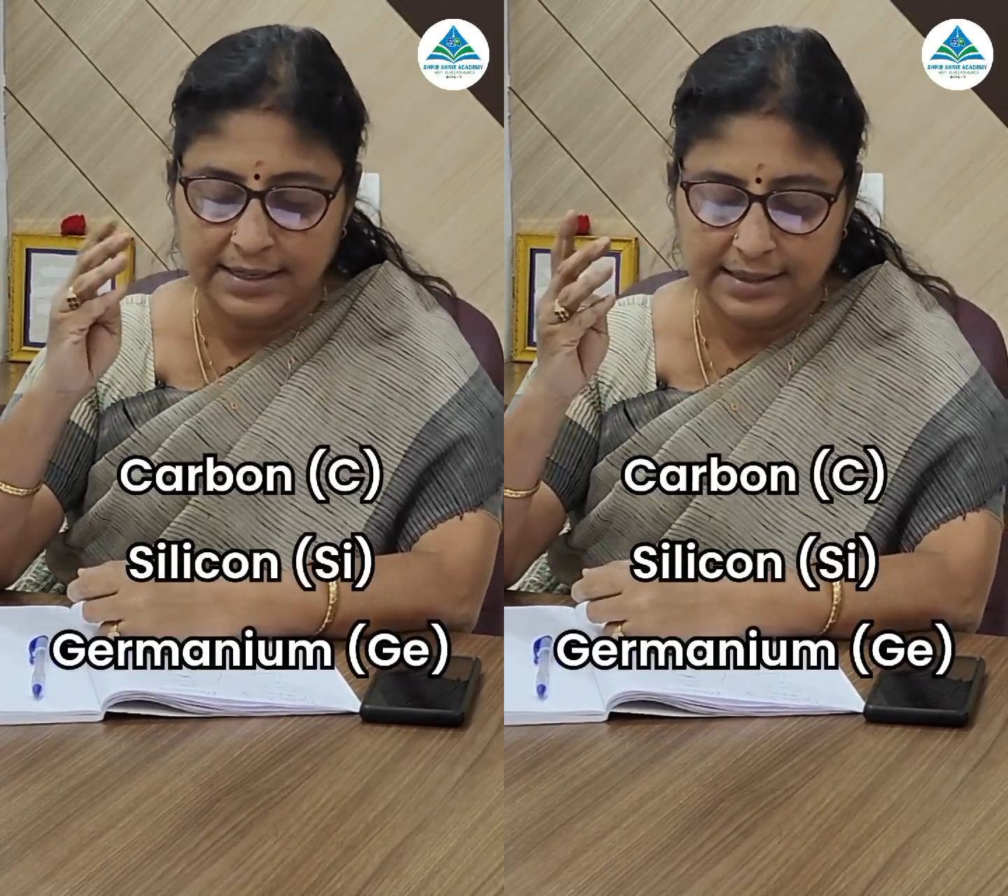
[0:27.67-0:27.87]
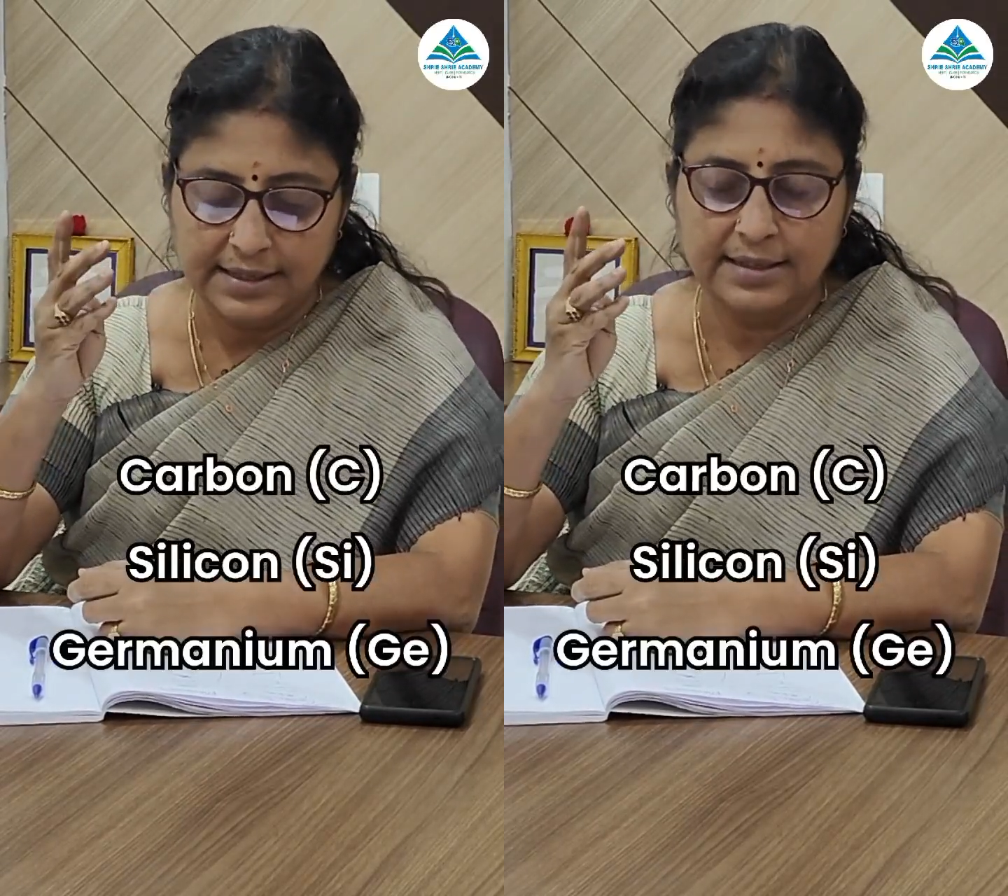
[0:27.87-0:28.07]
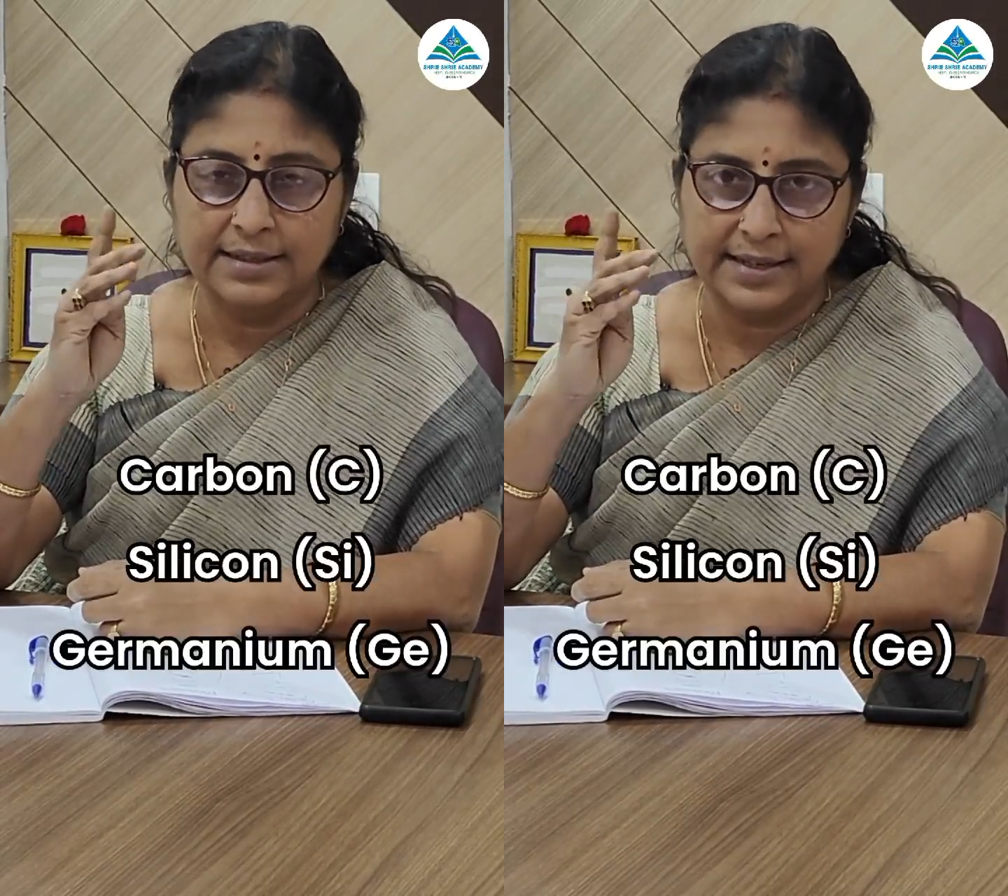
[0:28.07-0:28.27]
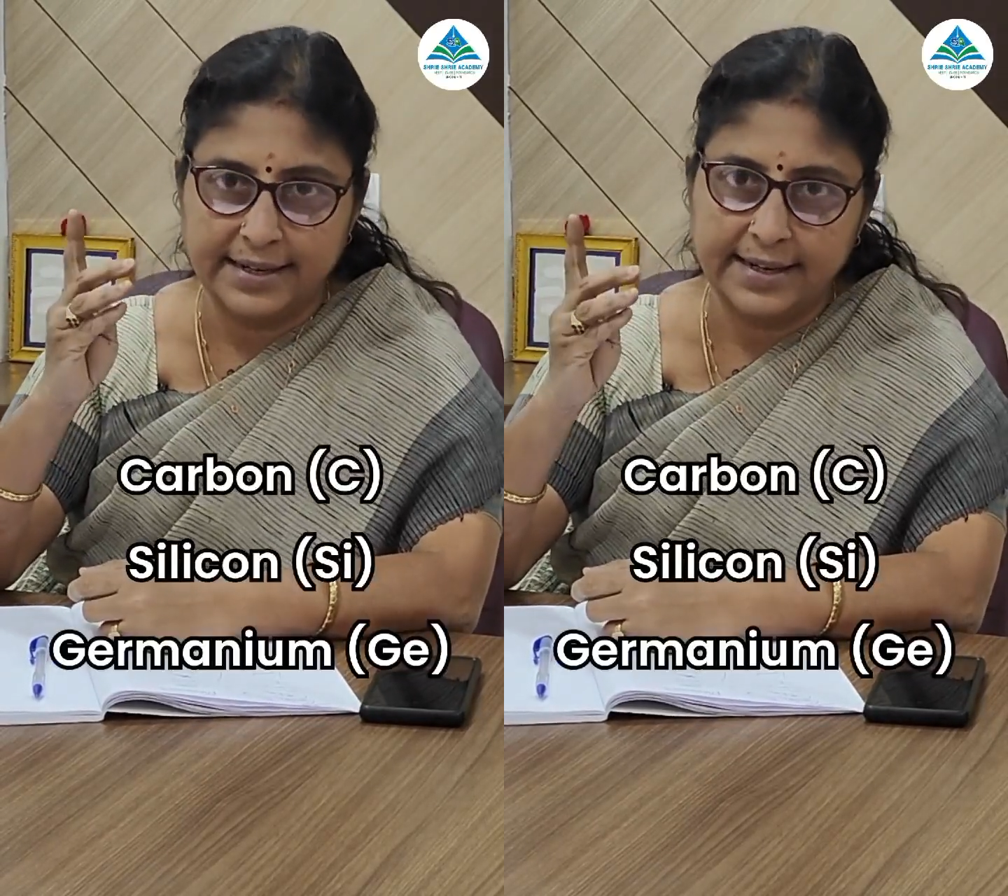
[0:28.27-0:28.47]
The